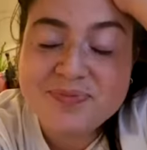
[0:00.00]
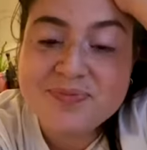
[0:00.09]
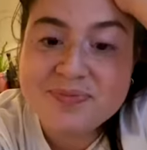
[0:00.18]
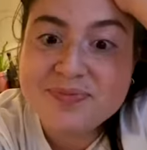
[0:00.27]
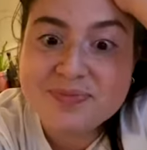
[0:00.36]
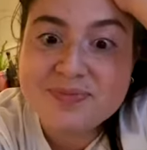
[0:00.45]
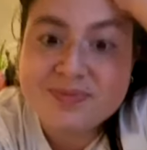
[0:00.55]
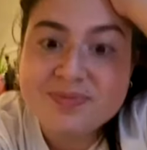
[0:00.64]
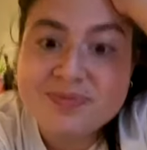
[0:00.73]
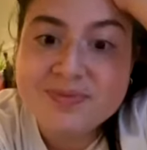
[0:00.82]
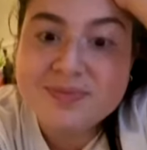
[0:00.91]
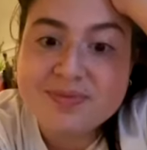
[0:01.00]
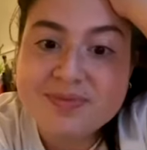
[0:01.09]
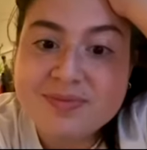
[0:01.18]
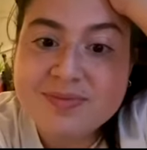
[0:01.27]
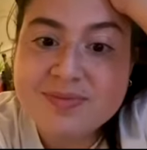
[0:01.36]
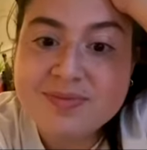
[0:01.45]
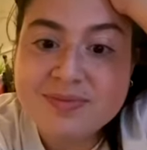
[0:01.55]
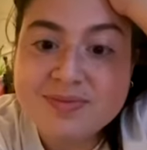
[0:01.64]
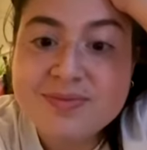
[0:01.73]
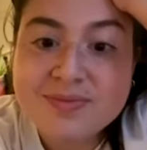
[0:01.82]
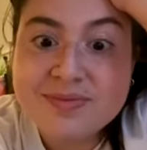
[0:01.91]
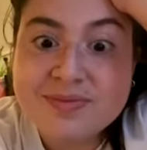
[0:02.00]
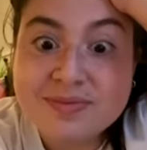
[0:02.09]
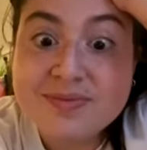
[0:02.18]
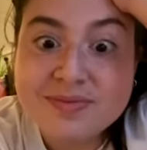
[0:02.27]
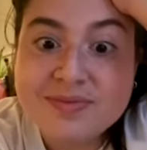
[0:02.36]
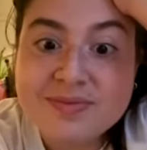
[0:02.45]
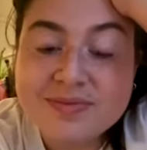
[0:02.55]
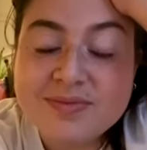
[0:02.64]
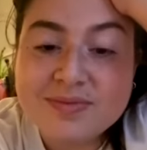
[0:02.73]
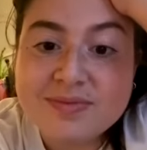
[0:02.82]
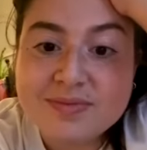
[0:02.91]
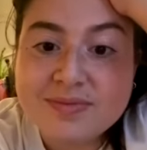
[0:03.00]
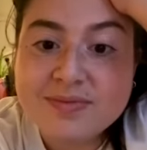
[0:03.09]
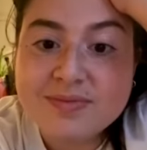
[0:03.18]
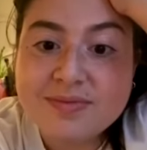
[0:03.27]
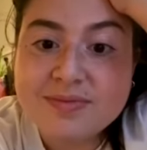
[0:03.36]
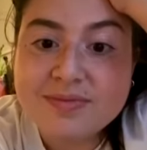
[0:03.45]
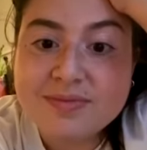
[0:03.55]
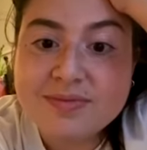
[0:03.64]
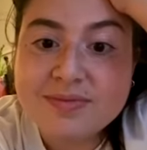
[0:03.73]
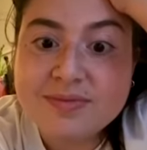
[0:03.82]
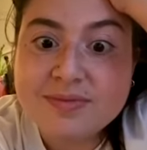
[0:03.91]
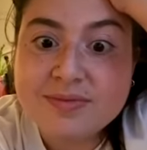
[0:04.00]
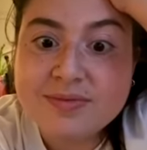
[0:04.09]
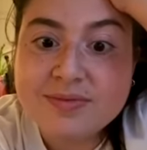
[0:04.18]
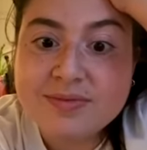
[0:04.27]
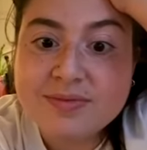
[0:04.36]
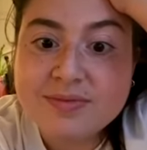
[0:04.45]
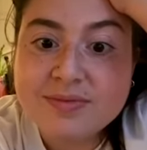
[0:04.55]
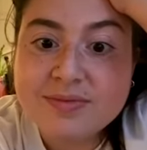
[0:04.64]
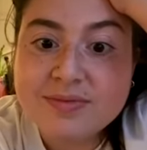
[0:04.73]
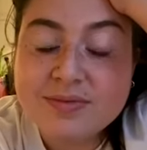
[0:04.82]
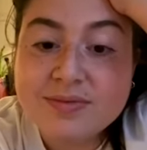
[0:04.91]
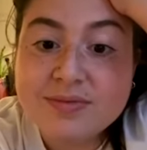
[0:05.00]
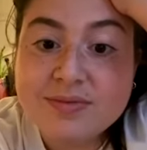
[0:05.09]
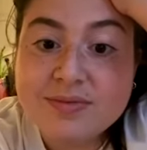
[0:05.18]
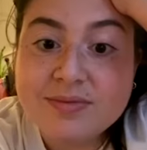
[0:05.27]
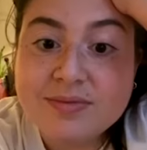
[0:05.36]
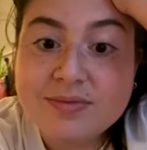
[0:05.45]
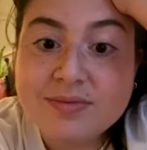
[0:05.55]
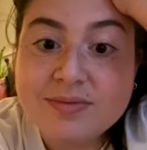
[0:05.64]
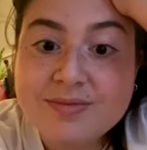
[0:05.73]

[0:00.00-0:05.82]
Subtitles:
This person isn't speaking.